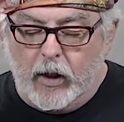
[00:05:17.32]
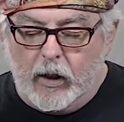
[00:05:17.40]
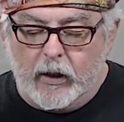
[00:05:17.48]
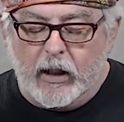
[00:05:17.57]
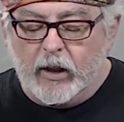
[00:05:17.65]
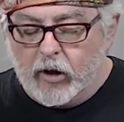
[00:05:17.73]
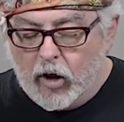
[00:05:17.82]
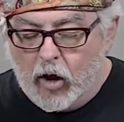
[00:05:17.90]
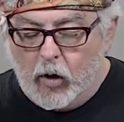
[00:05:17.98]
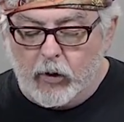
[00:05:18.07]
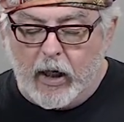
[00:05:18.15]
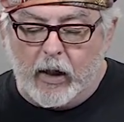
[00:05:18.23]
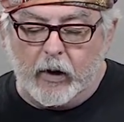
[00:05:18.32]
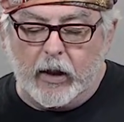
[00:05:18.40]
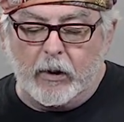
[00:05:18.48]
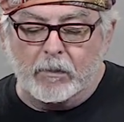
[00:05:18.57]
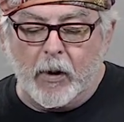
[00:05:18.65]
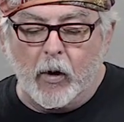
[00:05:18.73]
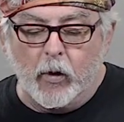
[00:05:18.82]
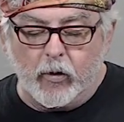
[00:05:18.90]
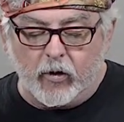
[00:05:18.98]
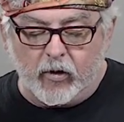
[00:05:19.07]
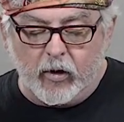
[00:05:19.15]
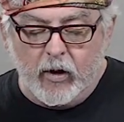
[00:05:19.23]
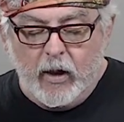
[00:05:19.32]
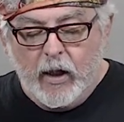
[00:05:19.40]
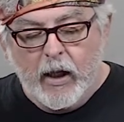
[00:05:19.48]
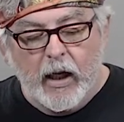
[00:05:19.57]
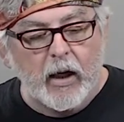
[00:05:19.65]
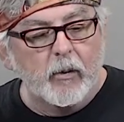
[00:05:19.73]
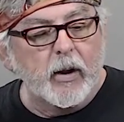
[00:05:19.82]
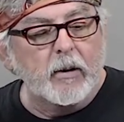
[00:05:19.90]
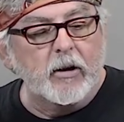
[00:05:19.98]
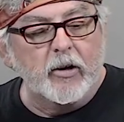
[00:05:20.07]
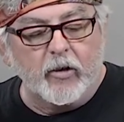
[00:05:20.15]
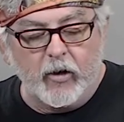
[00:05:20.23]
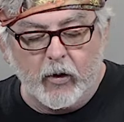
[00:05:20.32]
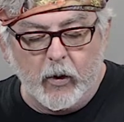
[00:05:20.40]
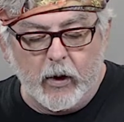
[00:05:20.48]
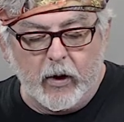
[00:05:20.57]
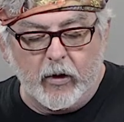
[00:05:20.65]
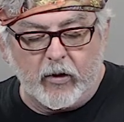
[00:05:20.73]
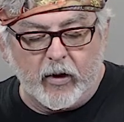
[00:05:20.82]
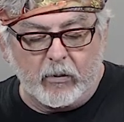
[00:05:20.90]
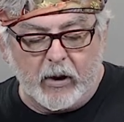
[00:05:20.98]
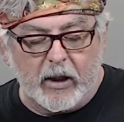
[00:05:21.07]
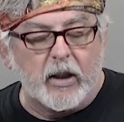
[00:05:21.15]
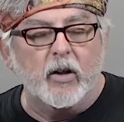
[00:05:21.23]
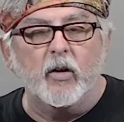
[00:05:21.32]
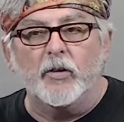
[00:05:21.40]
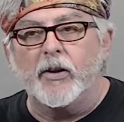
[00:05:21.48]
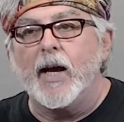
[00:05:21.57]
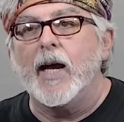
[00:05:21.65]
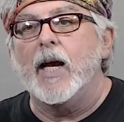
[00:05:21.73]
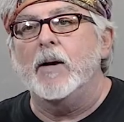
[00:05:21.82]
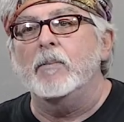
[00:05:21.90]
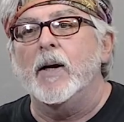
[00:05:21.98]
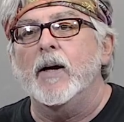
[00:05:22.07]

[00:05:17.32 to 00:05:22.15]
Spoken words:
indigo down on the post. And what I'm going to do is I'm going to kill time.